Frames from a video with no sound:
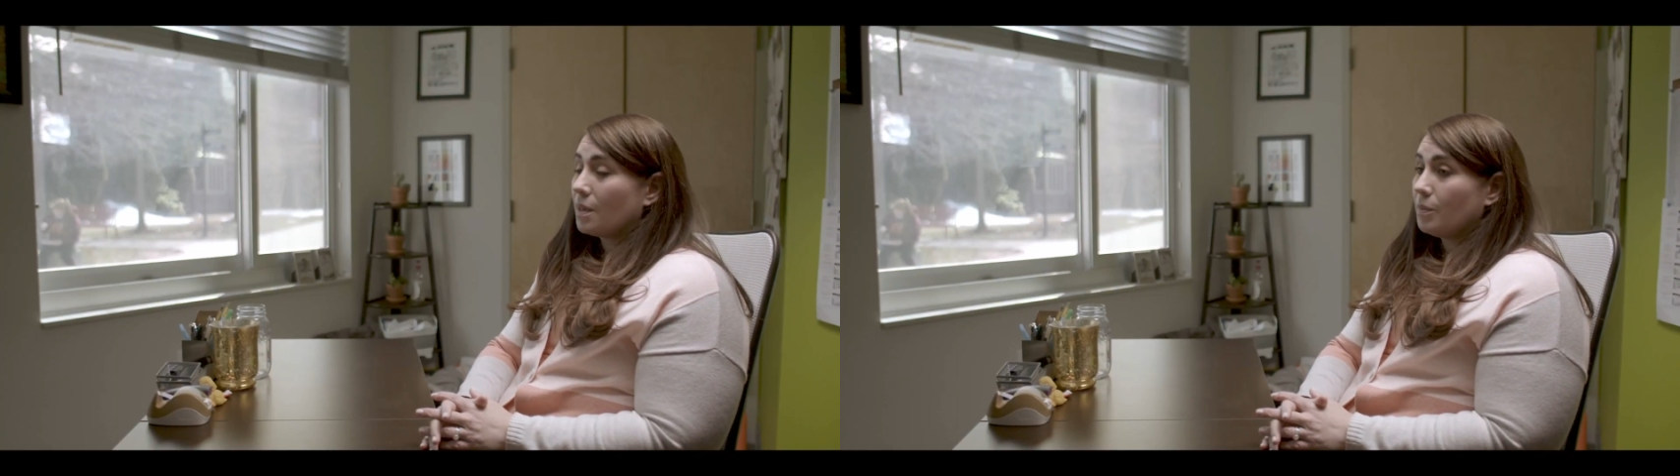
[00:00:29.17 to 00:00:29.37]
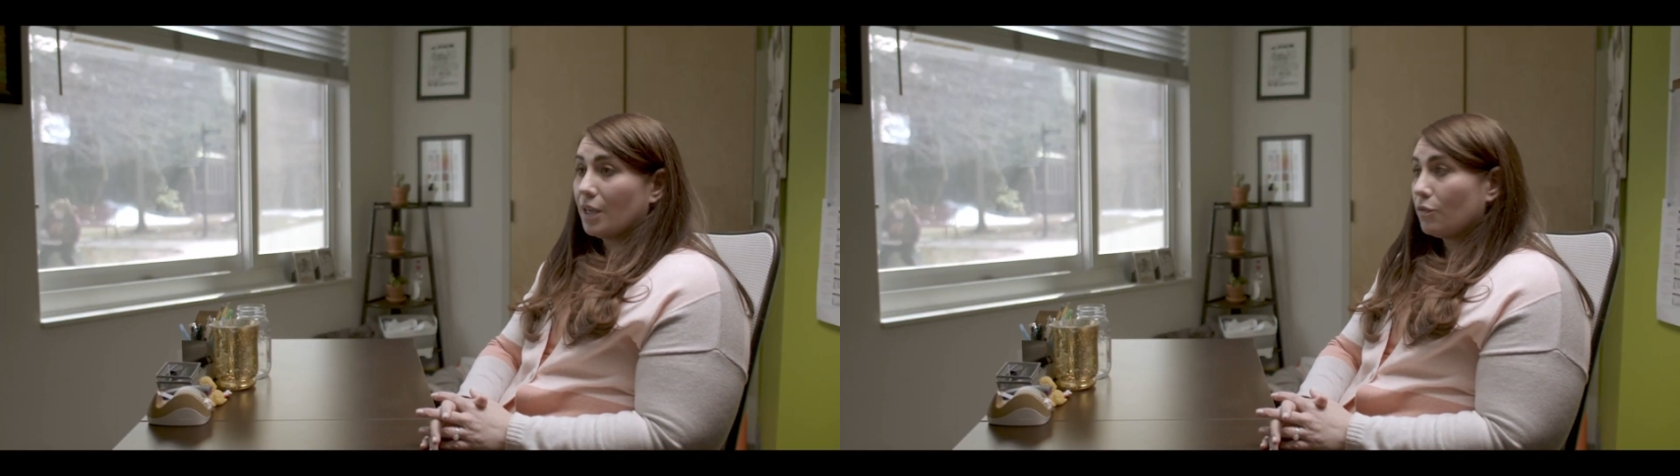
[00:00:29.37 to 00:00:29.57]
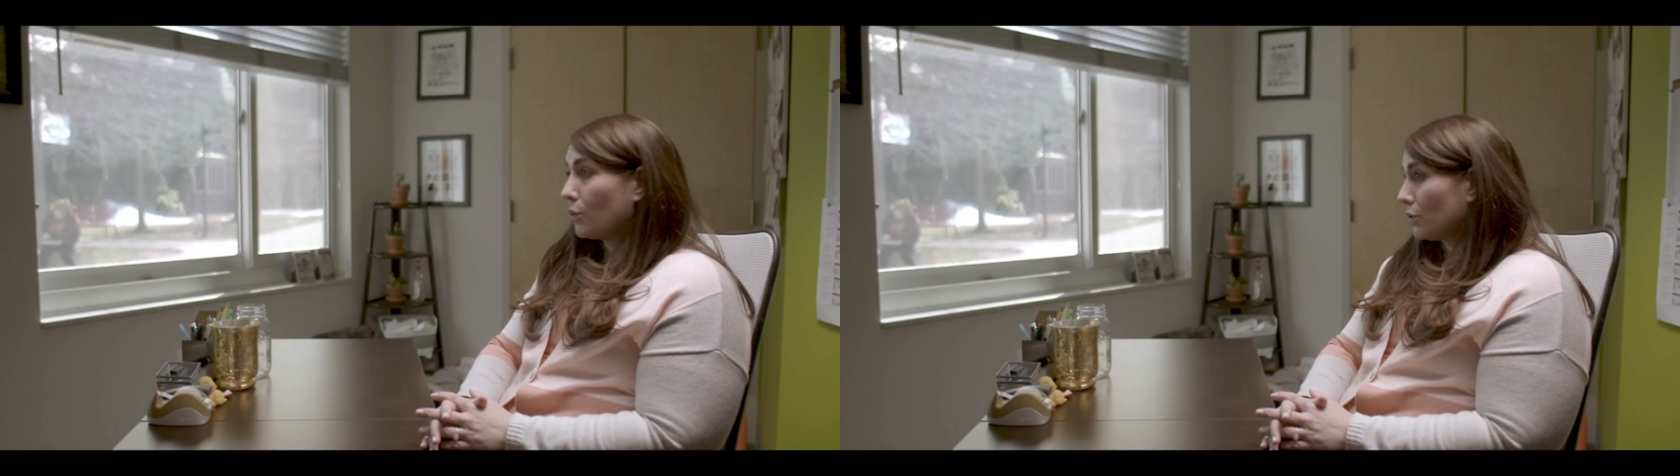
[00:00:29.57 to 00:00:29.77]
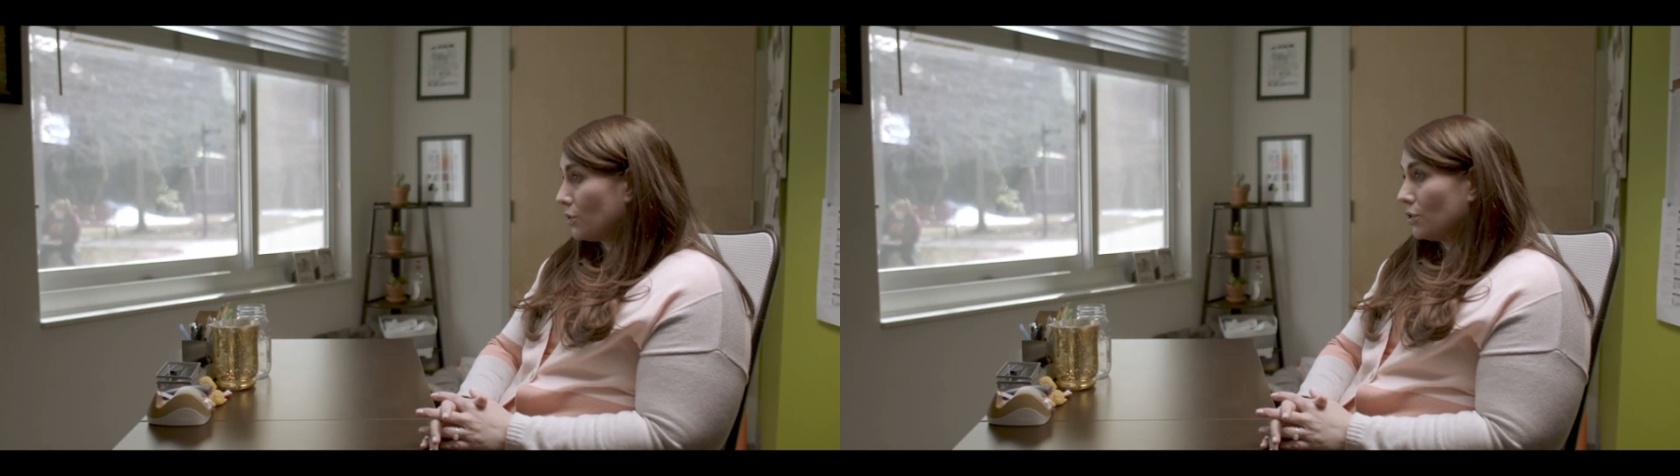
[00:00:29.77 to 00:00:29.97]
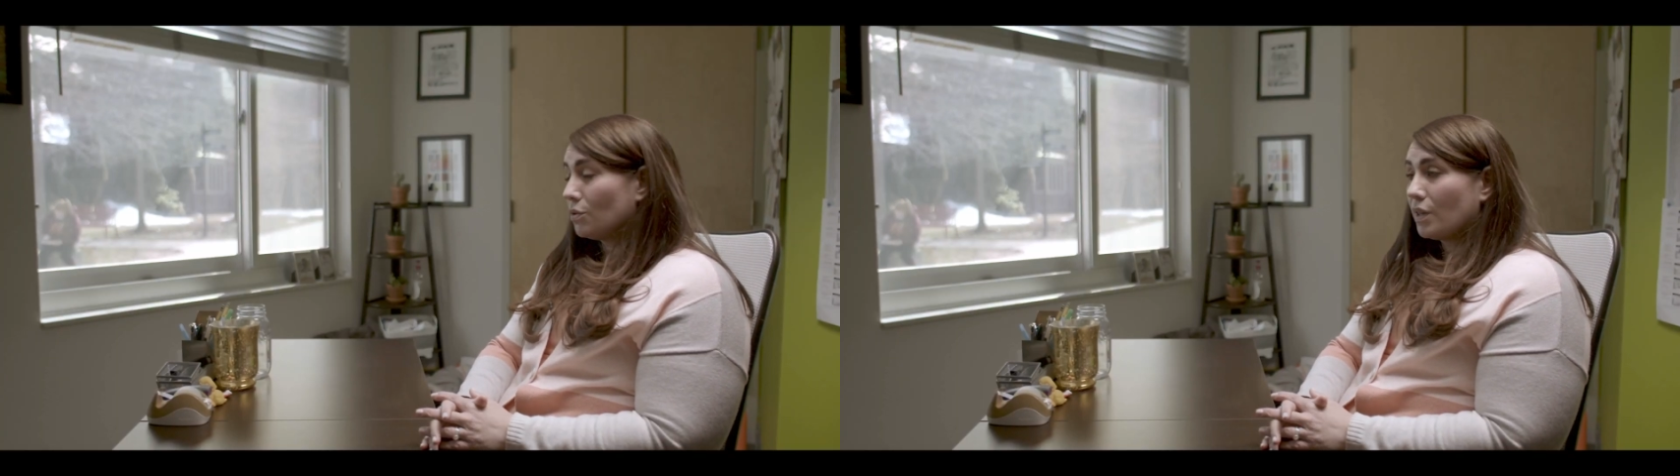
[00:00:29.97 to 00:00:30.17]
I'm being forced
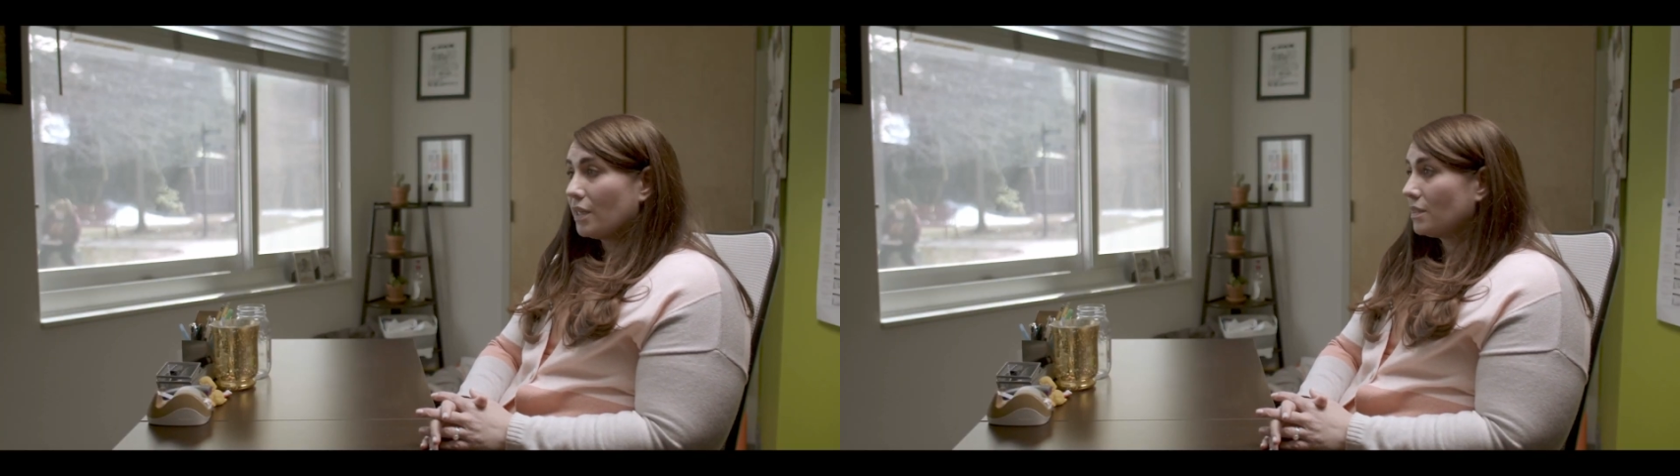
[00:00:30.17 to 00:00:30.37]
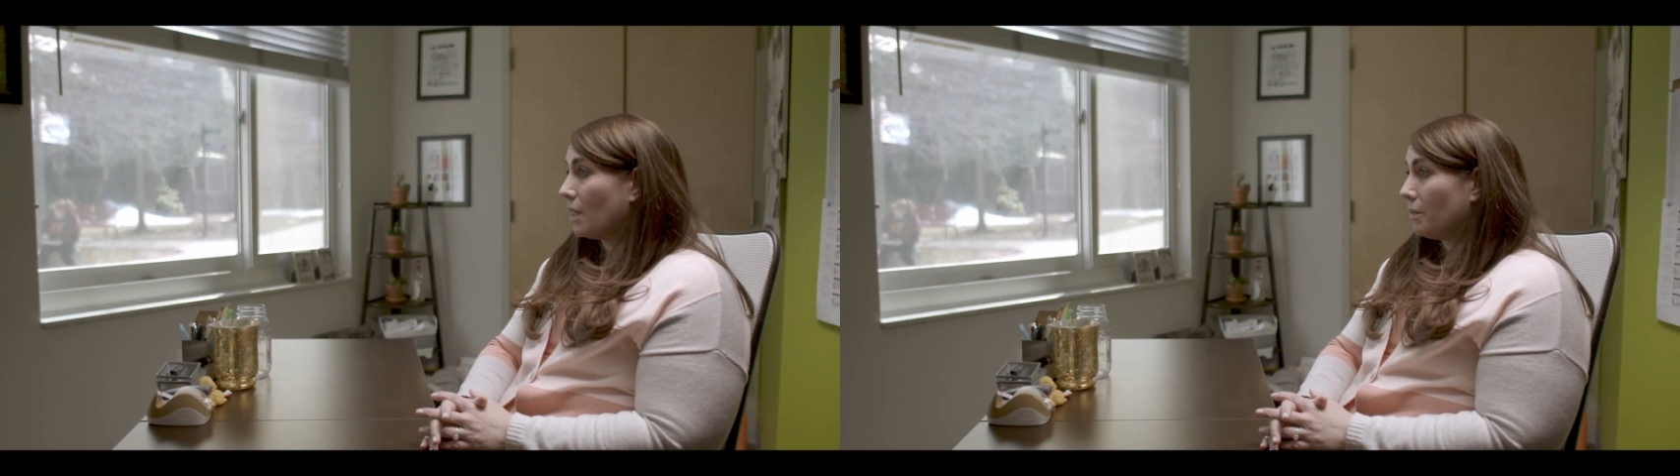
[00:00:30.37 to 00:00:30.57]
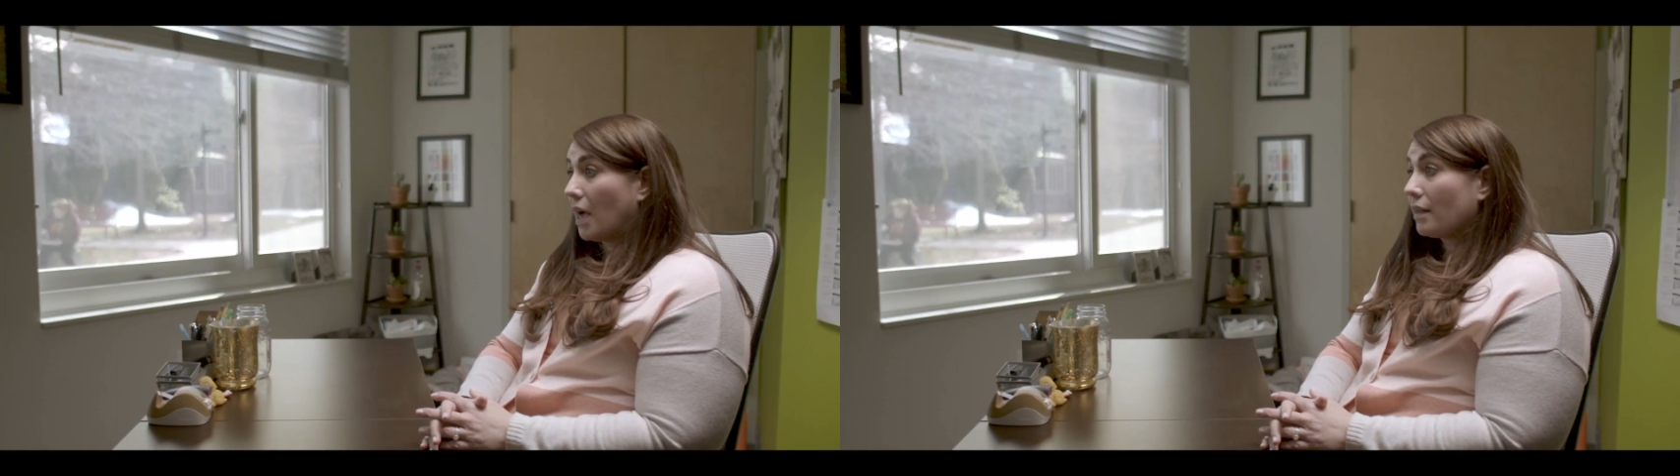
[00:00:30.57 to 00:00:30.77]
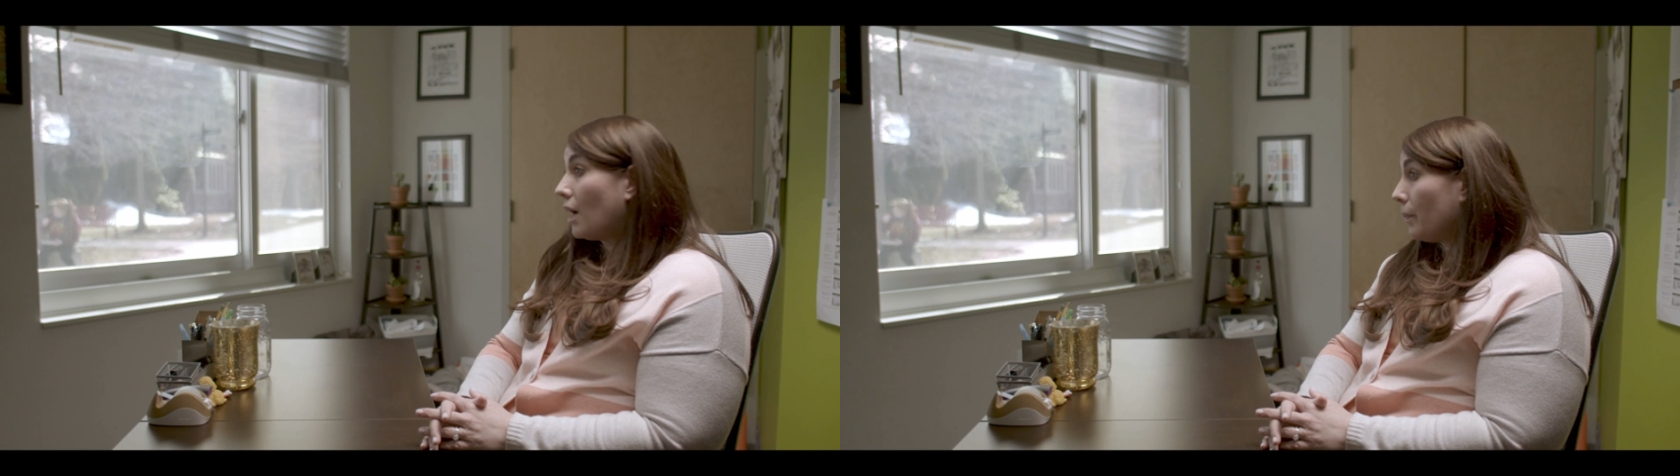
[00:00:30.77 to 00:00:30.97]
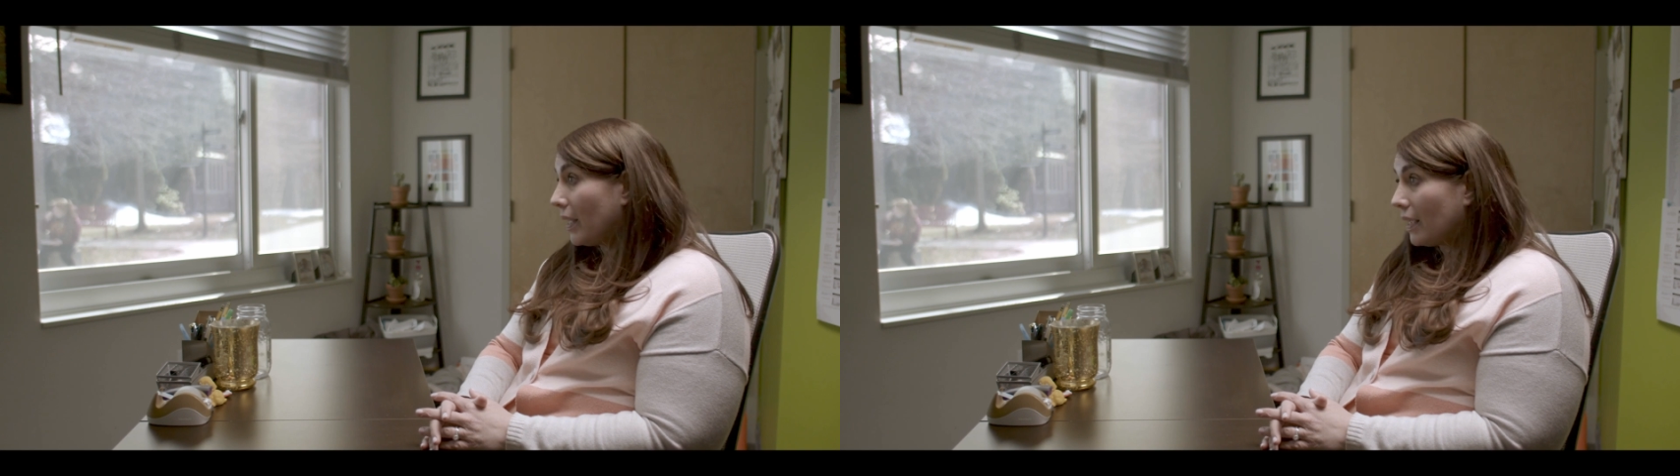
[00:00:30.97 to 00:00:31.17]
to do this, I'm not
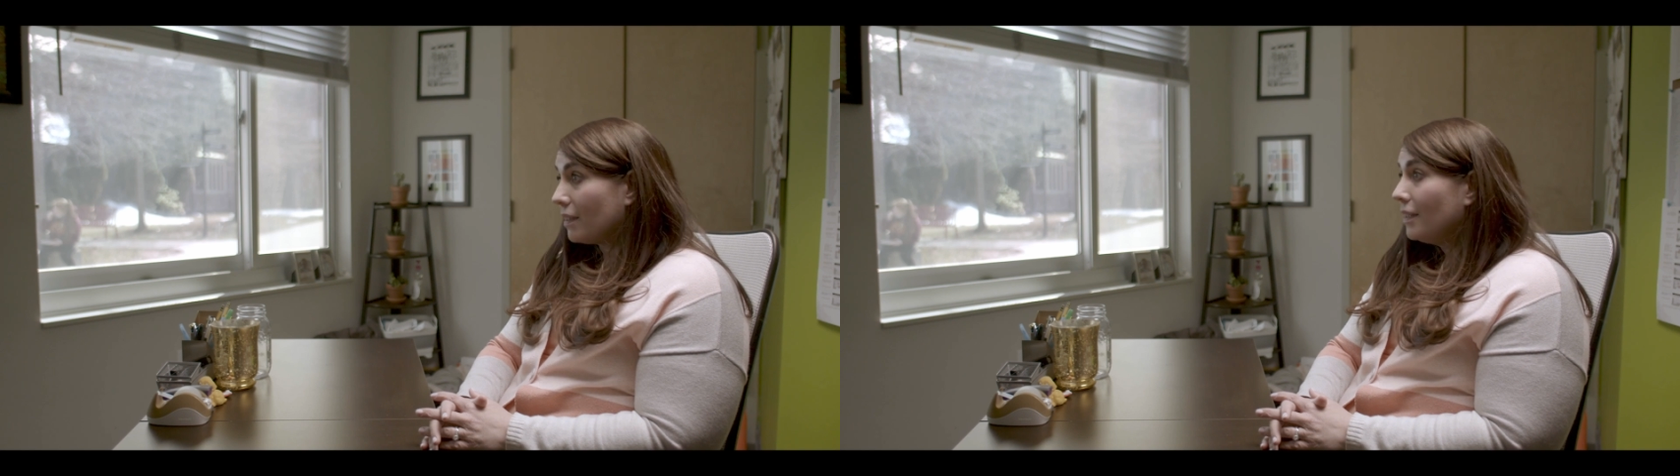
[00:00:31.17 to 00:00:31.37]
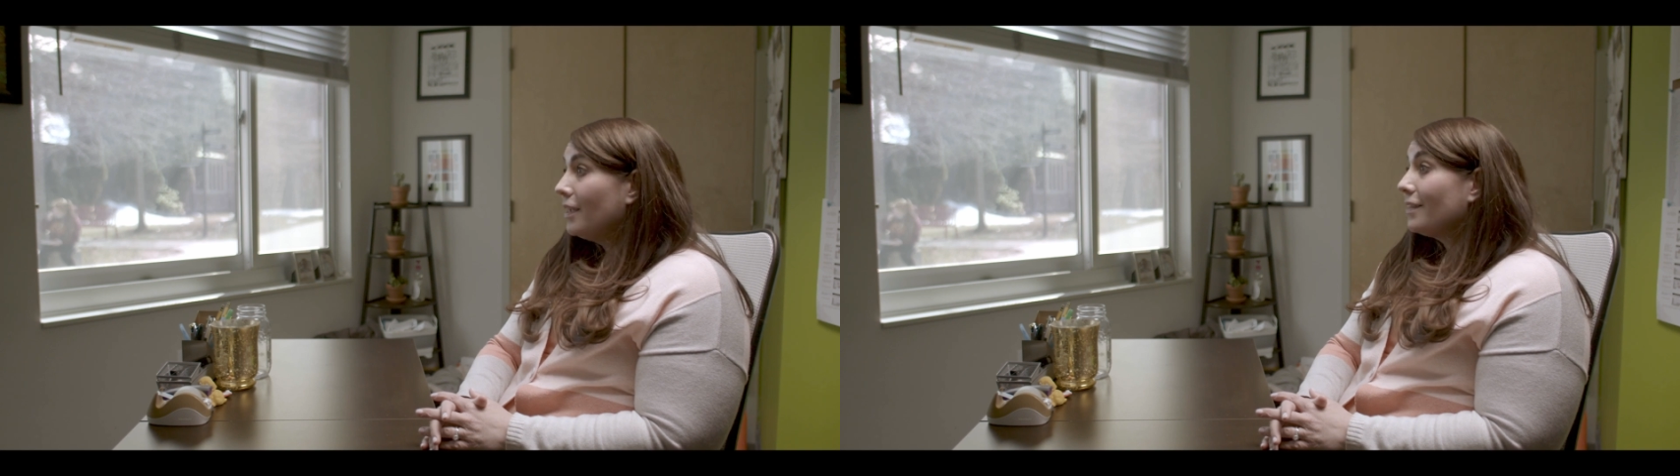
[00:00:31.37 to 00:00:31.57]
coming,